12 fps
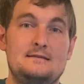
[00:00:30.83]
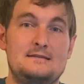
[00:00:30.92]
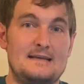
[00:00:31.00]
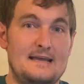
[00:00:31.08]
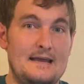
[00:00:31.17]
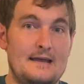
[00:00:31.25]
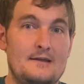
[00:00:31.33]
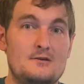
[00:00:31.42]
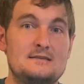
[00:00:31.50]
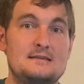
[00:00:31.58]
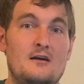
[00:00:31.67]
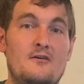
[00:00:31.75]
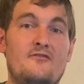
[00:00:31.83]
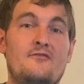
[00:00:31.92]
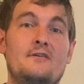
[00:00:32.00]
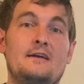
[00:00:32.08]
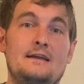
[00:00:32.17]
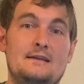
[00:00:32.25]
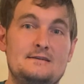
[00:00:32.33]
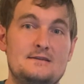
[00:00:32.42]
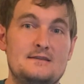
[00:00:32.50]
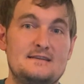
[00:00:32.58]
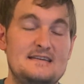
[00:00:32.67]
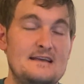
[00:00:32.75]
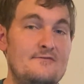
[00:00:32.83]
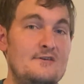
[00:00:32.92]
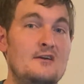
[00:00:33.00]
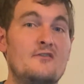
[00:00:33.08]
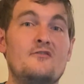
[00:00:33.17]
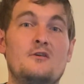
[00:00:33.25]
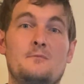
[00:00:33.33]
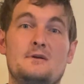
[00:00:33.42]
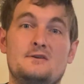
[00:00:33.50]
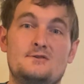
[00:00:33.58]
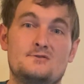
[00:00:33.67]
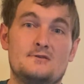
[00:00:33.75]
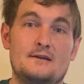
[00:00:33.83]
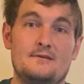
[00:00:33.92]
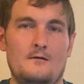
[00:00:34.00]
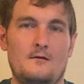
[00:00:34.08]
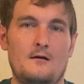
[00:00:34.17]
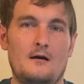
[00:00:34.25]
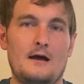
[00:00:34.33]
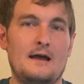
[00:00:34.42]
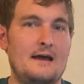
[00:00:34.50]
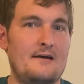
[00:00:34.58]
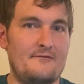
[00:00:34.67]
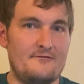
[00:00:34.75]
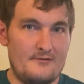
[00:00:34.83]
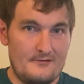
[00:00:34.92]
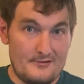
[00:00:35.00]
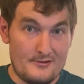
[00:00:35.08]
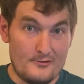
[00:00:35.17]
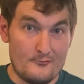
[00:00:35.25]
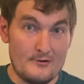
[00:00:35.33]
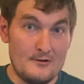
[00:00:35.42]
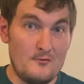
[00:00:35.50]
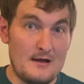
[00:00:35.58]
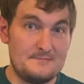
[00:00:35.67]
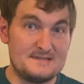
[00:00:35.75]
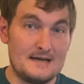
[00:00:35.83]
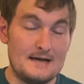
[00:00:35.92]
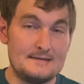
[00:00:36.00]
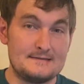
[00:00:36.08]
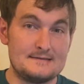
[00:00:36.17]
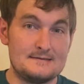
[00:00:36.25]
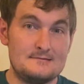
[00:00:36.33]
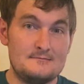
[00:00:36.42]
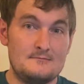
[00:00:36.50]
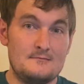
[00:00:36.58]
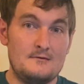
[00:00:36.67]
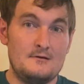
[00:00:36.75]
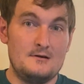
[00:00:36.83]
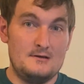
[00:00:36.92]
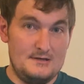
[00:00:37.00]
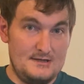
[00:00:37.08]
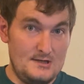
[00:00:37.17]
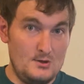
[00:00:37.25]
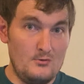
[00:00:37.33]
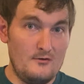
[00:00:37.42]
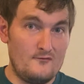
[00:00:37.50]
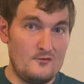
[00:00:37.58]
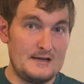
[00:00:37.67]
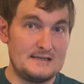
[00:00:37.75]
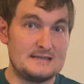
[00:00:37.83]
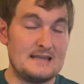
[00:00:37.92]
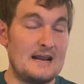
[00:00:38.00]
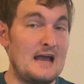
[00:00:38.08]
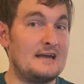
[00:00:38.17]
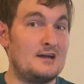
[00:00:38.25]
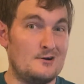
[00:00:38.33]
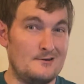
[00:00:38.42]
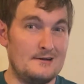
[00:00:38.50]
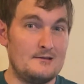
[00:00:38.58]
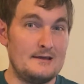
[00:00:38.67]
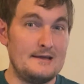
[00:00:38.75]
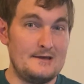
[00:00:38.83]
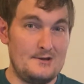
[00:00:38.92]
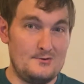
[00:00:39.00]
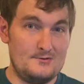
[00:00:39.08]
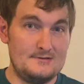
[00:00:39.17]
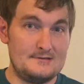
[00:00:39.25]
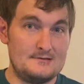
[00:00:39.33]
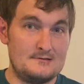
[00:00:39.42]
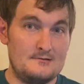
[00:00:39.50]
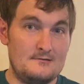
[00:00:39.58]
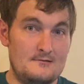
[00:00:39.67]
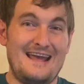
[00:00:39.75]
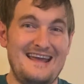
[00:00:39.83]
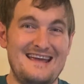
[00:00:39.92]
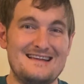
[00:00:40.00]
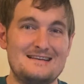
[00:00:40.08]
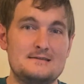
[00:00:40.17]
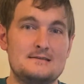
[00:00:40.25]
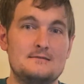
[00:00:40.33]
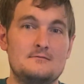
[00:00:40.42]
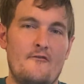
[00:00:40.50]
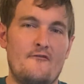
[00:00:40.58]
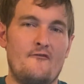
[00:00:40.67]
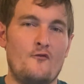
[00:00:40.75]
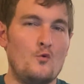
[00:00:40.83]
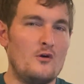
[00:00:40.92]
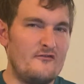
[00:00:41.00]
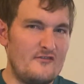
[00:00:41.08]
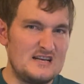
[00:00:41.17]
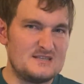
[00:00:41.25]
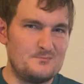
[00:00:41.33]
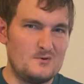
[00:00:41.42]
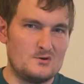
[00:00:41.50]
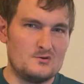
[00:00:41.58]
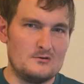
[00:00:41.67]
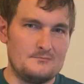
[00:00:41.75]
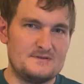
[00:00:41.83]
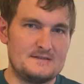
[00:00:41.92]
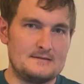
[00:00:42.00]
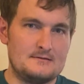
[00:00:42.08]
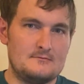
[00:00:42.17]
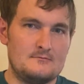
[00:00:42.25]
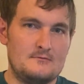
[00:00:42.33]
to get yourself into the TV or film industry. I have 3 websites, 2 of which that I currently use, and 4 Facebook groups